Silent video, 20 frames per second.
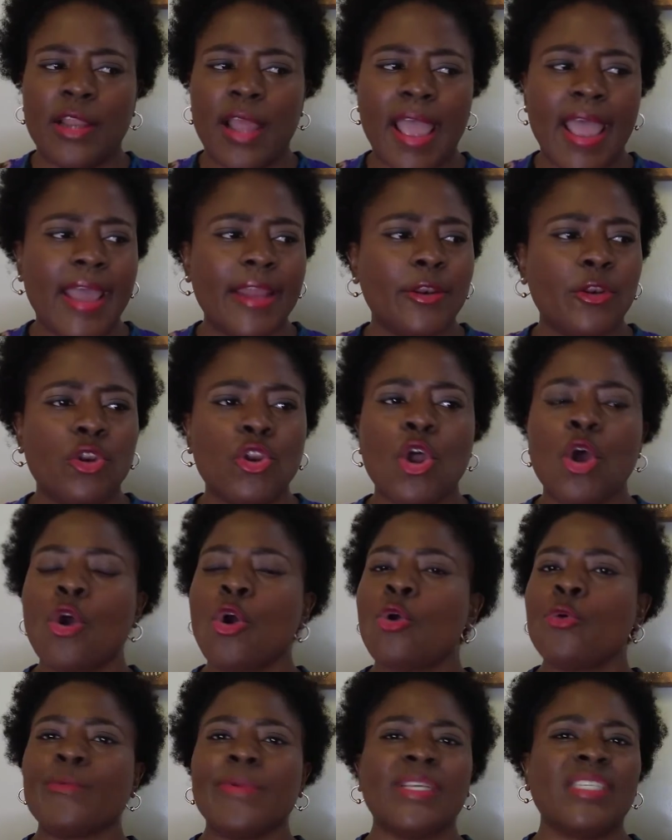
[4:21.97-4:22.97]
had
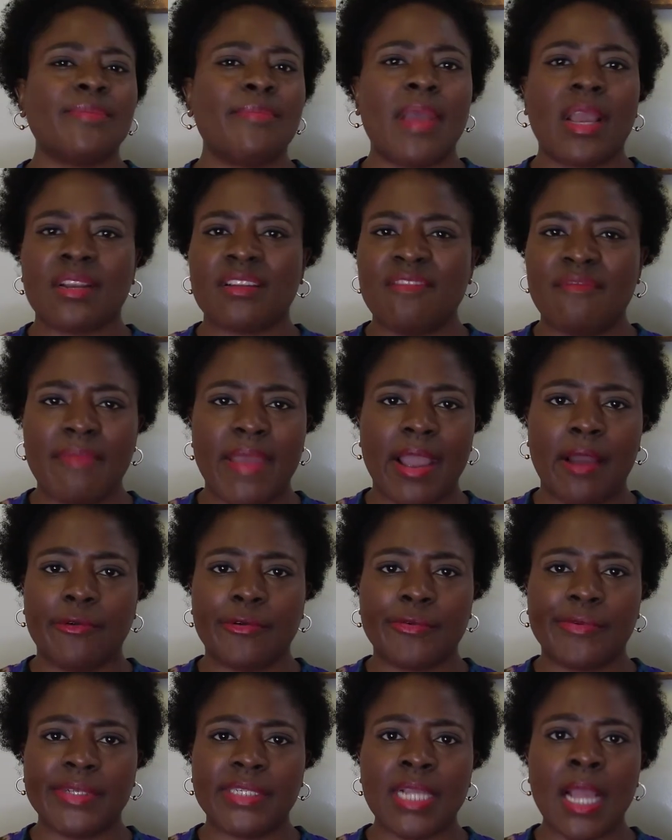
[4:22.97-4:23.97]
no respect of
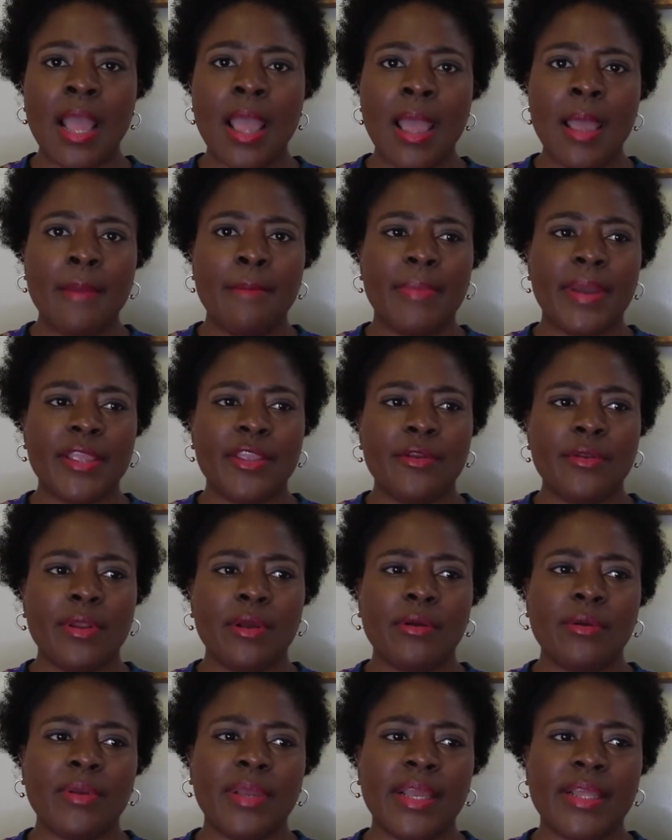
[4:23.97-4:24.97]
boundaries, but you
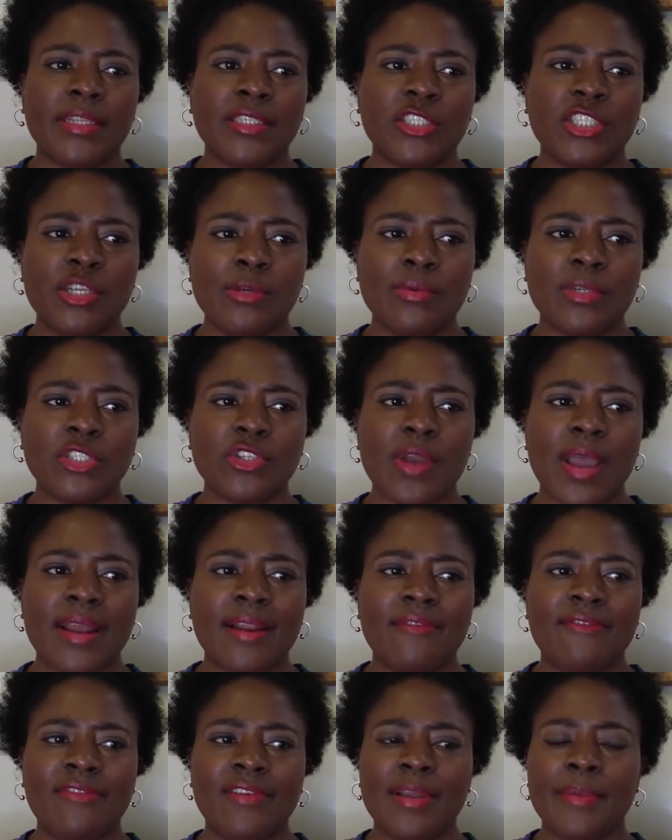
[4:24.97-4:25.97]
know, and she would try
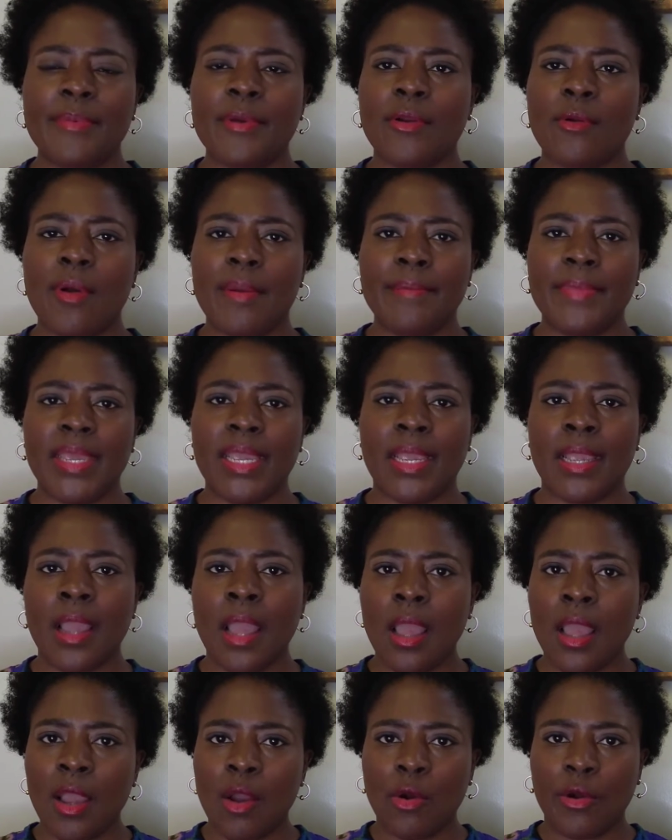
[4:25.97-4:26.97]
to flip it on
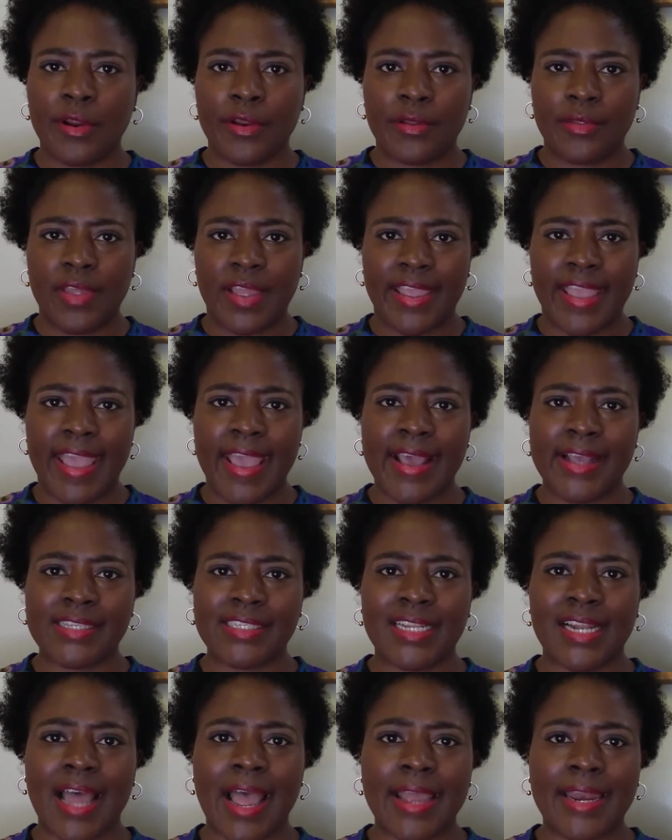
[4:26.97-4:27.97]
me or the
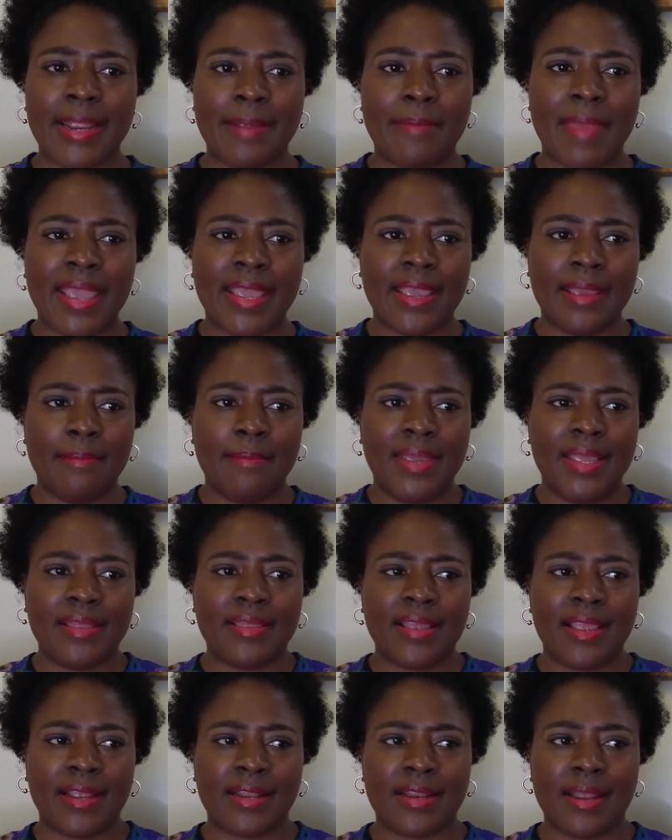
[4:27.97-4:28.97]
gaslighting, making
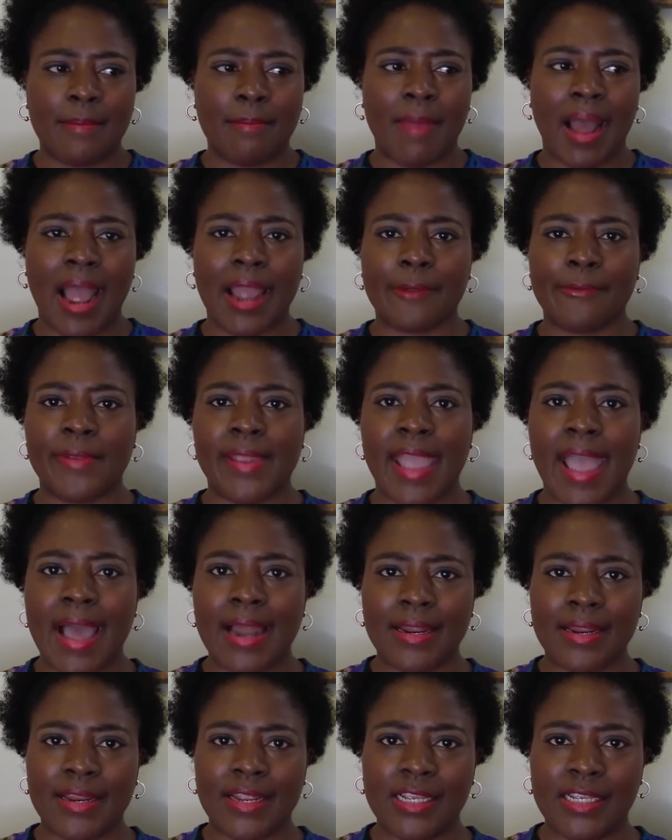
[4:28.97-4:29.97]
me think that my
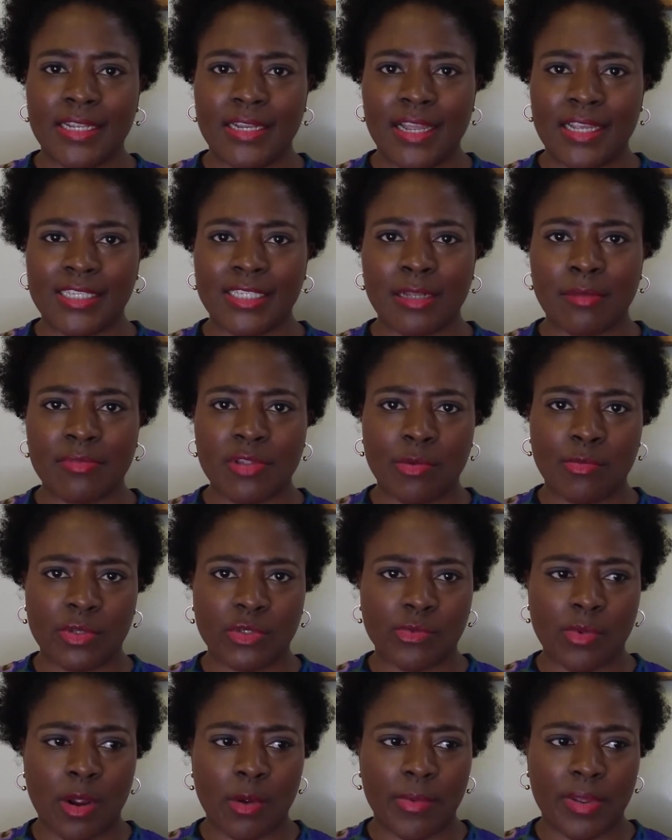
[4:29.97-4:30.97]
reality that something
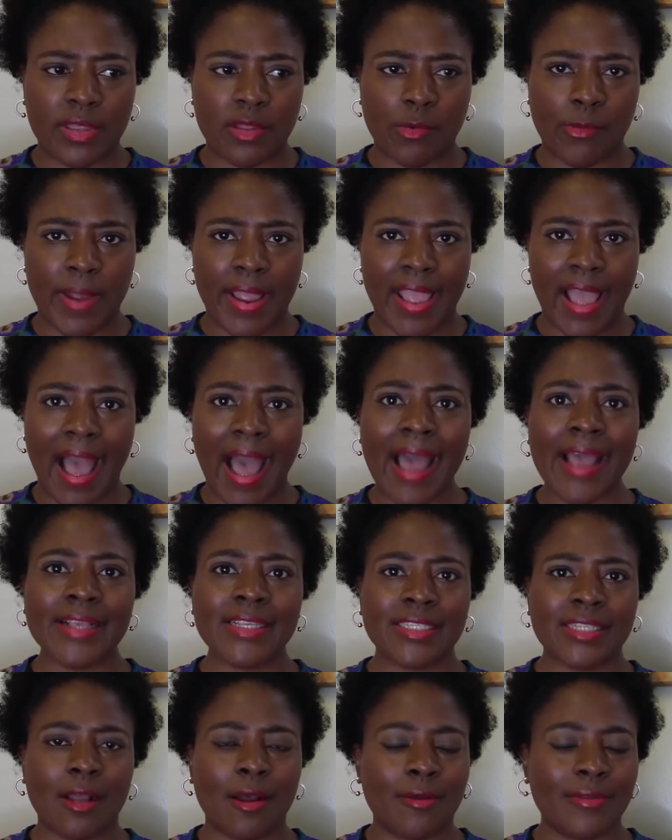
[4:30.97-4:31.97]
was wrong with the way
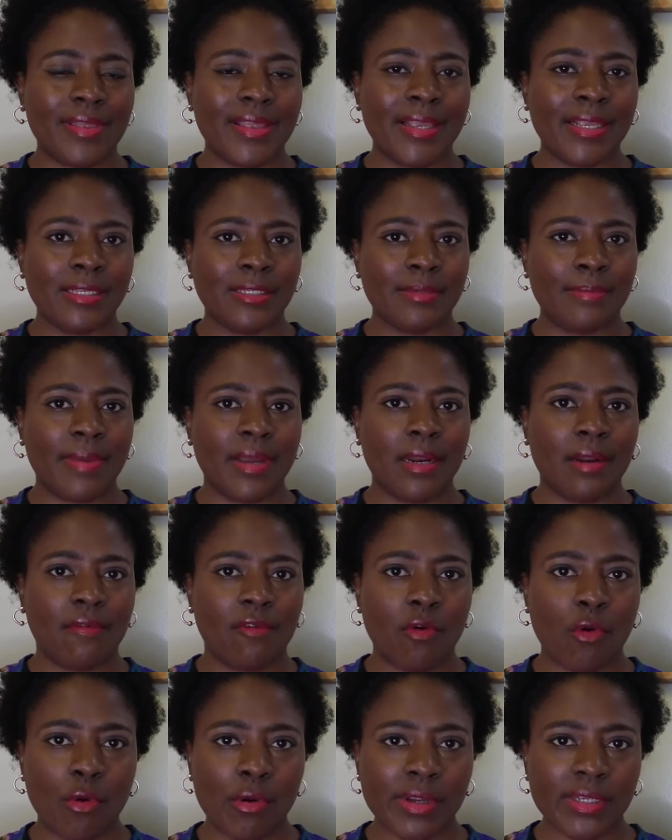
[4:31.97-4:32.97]
I saw things. But
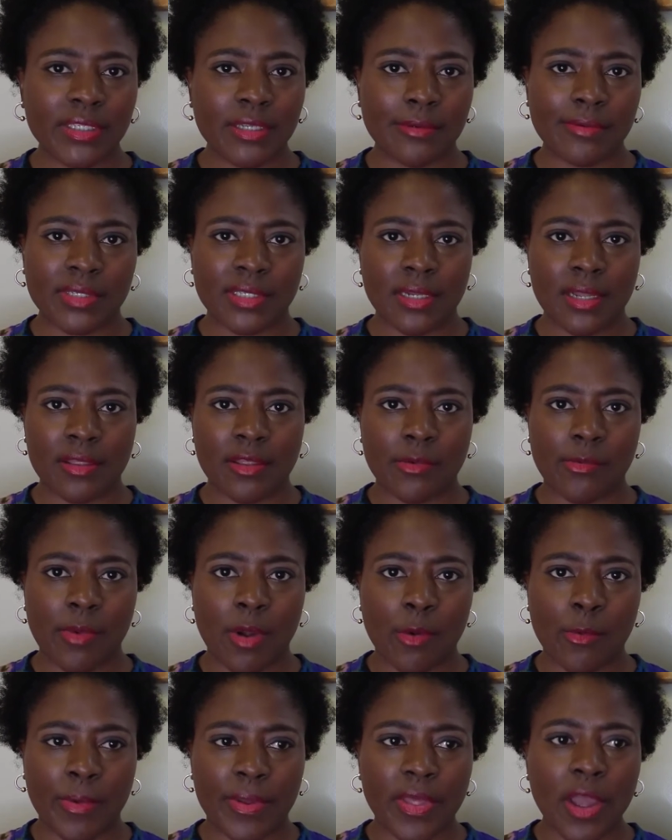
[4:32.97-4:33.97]
of course, there was nothing
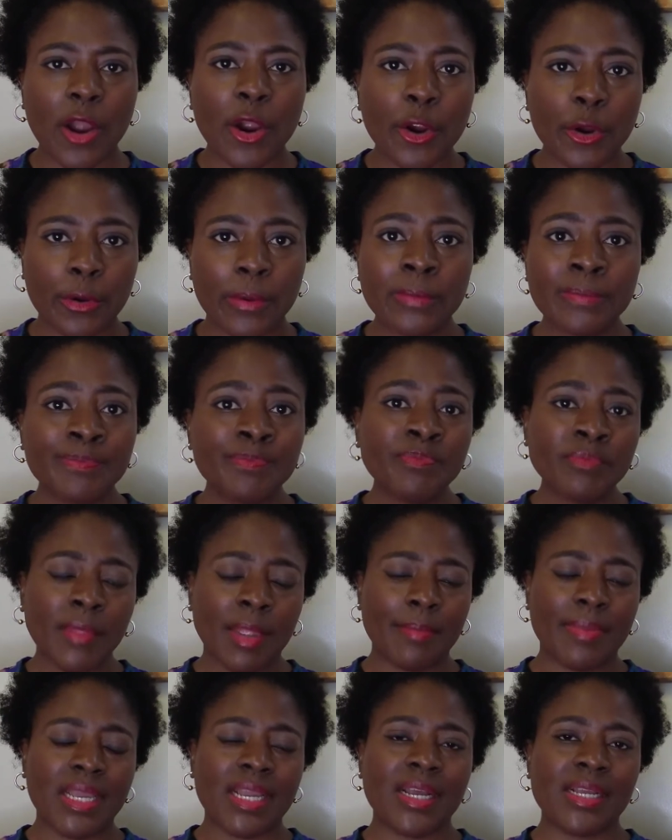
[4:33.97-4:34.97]
wrong with her
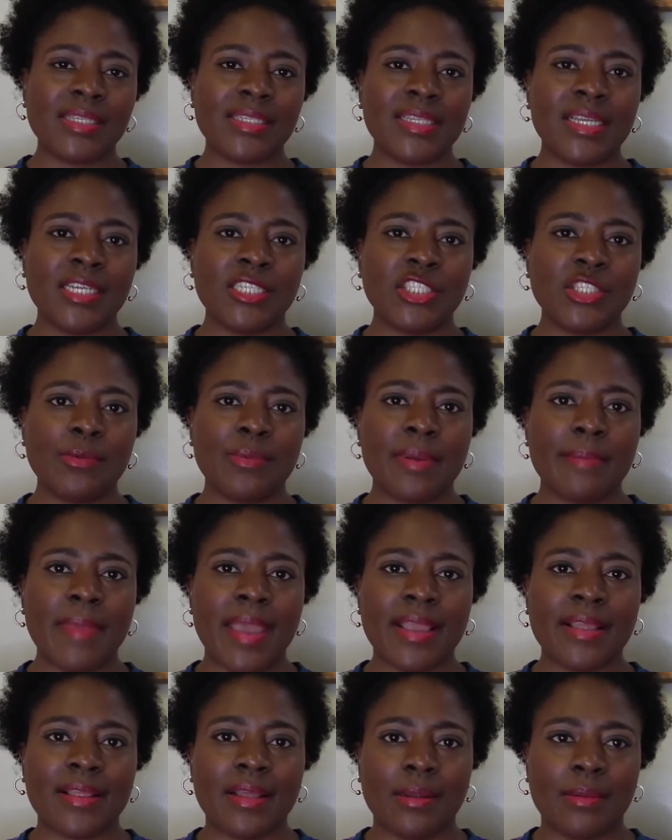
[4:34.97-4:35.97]
because then she would
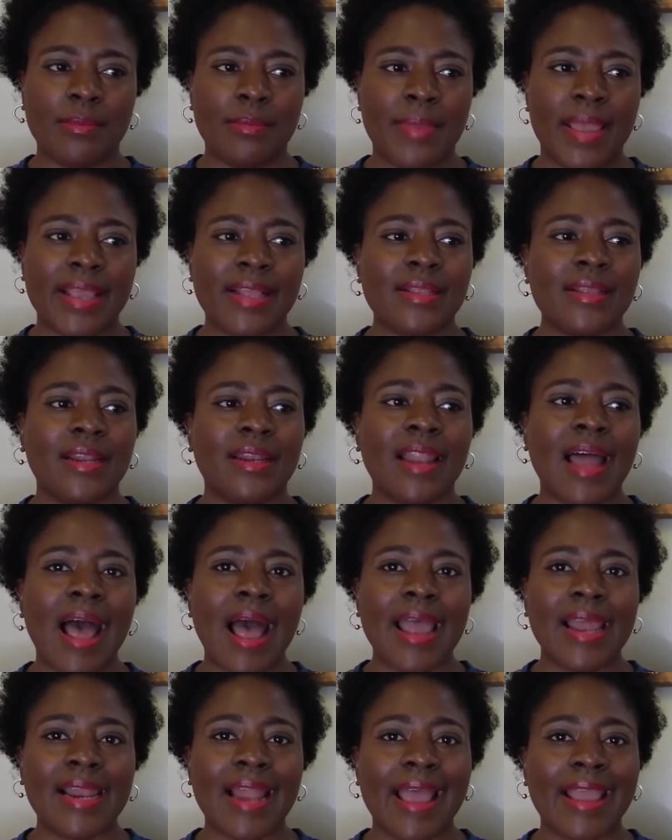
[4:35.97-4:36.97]
make make the
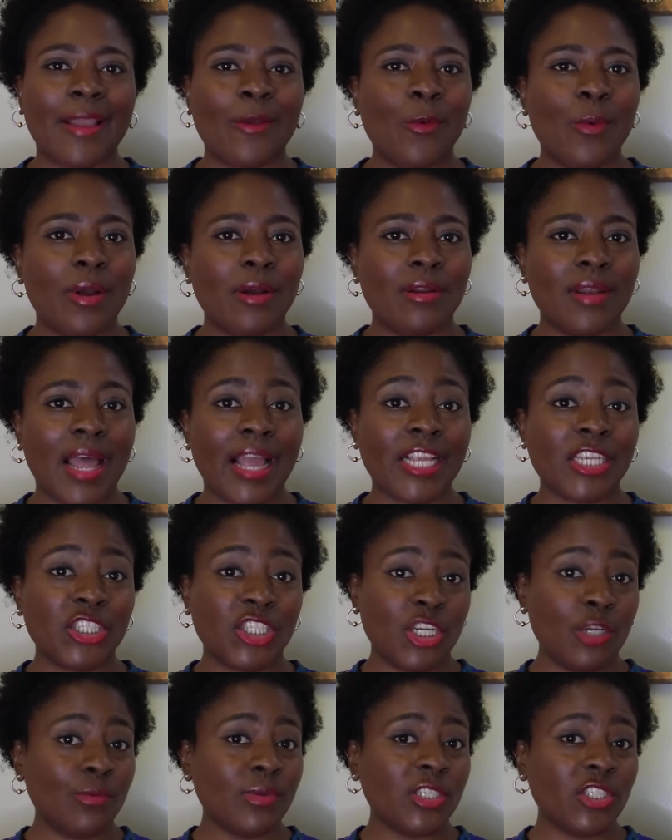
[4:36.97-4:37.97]
lie like, well, like
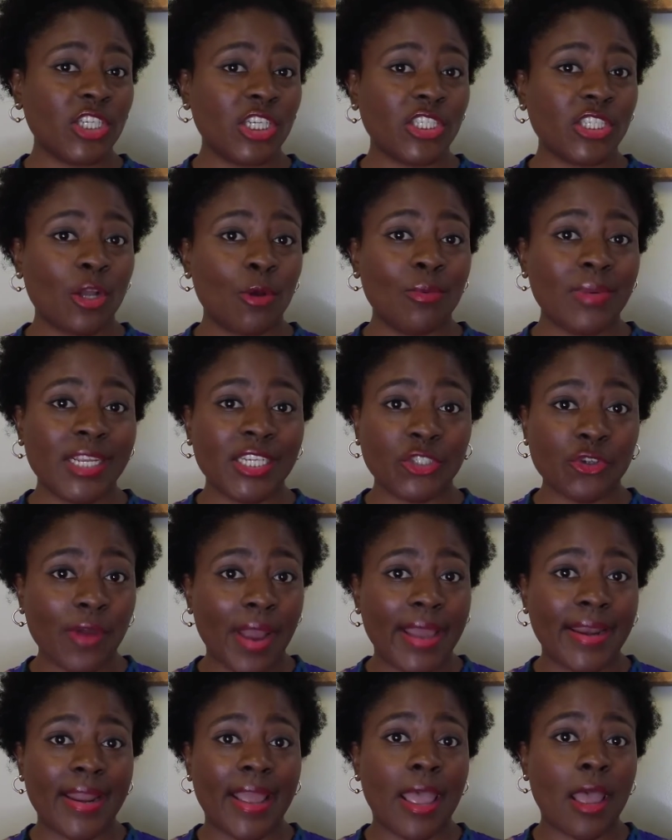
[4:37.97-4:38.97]
she was just only
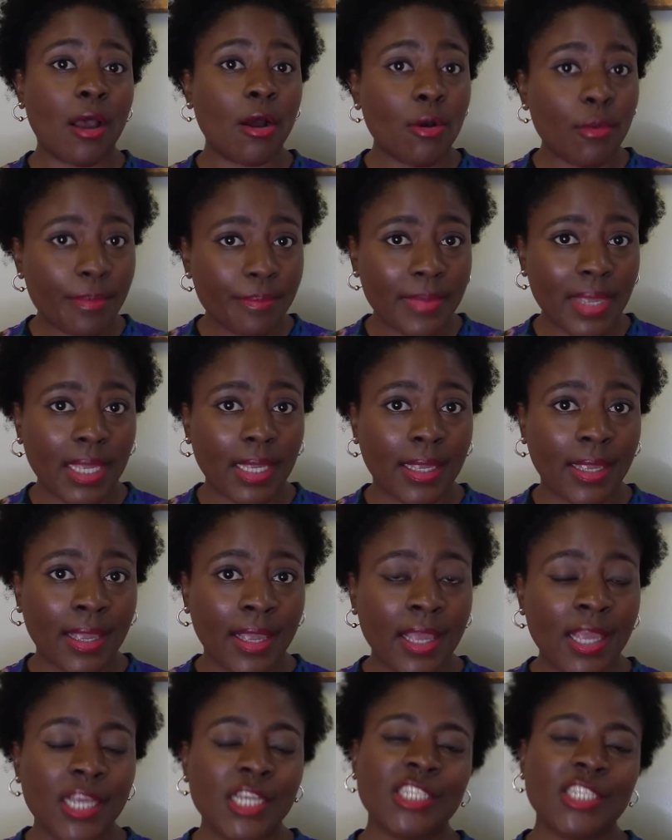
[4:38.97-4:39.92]
trying to help me.